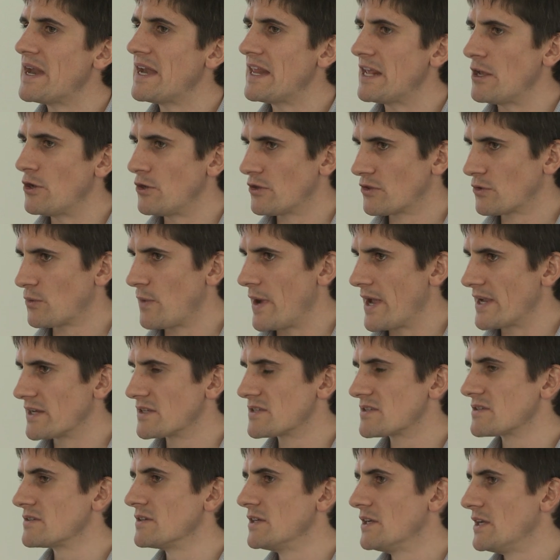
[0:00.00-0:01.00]
many
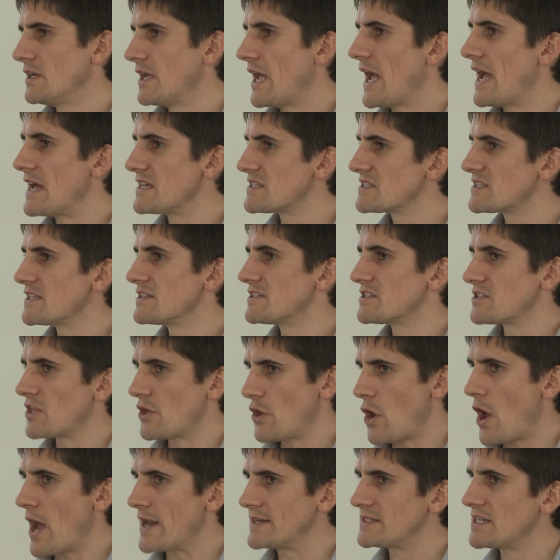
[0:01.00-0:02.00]
earthquakes since the
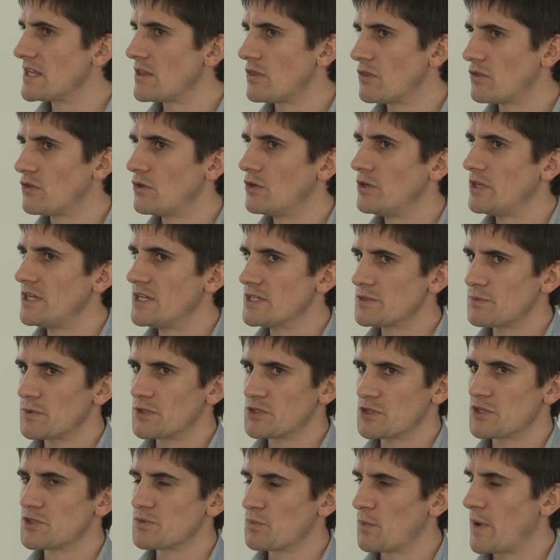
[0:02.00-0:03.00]
1930s,
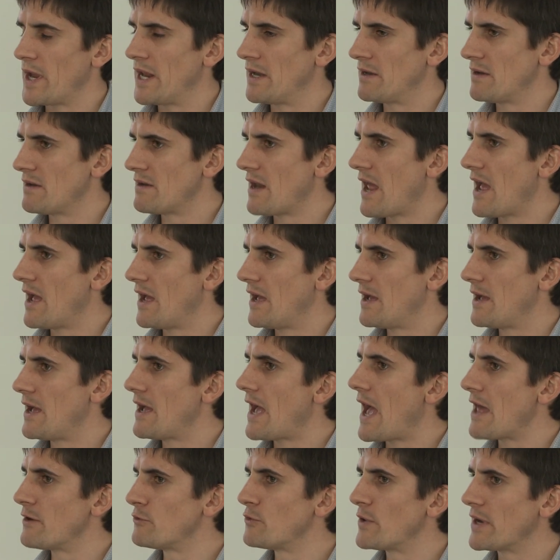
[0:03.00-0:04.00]
which is when
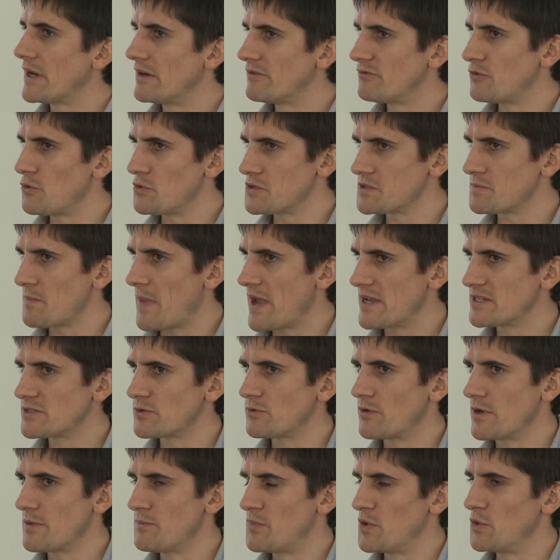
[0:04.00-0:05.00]
unreinforced
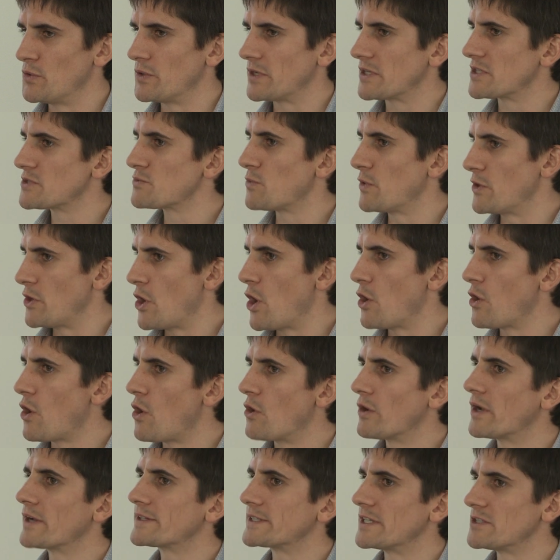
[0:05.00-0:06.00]
masonry buildings were no
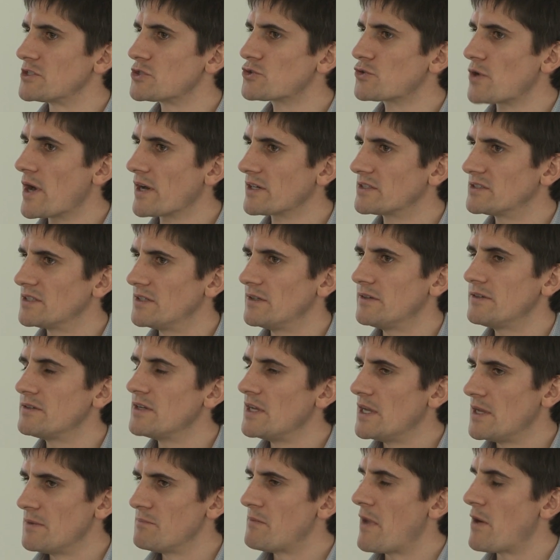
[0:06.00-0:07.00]
longer constructed,
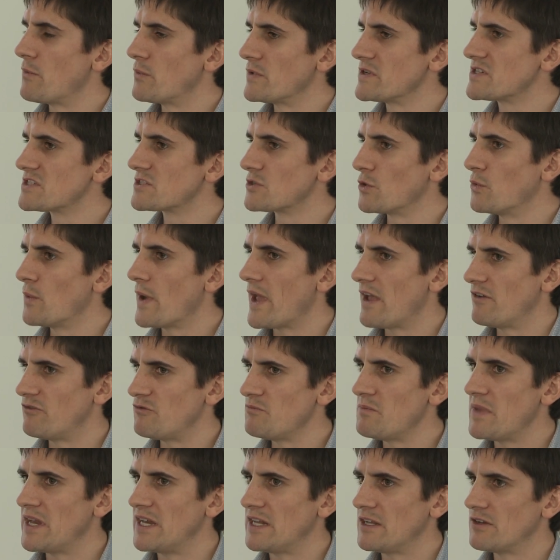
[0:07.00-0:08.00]
but we still
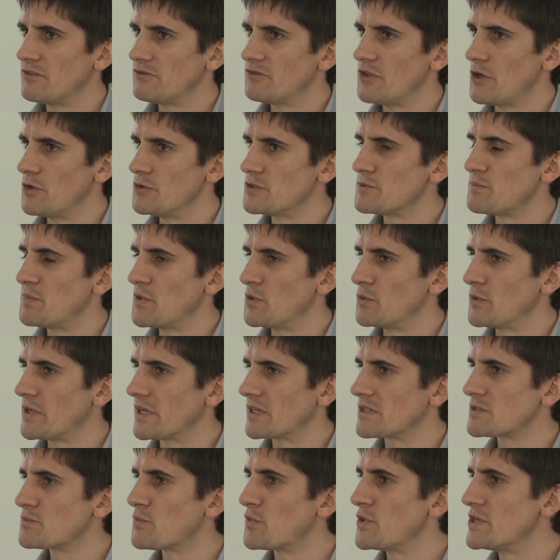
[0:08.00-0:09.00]
have many of those
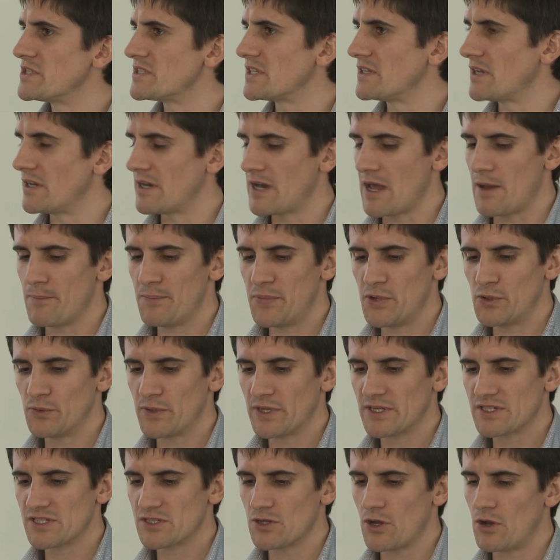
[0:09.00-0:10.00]
buildings present in our
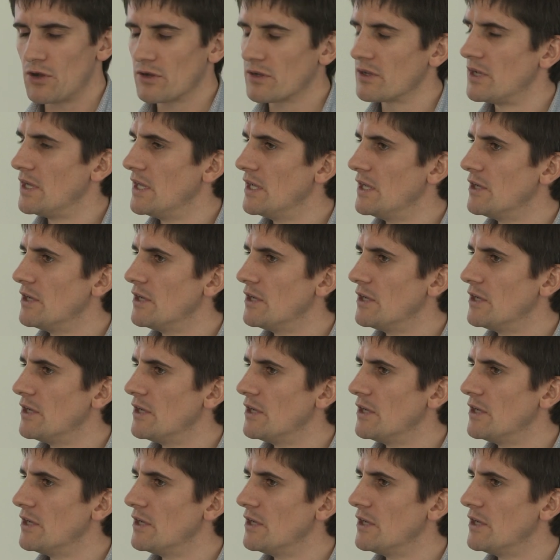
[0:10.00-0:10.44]
building stock.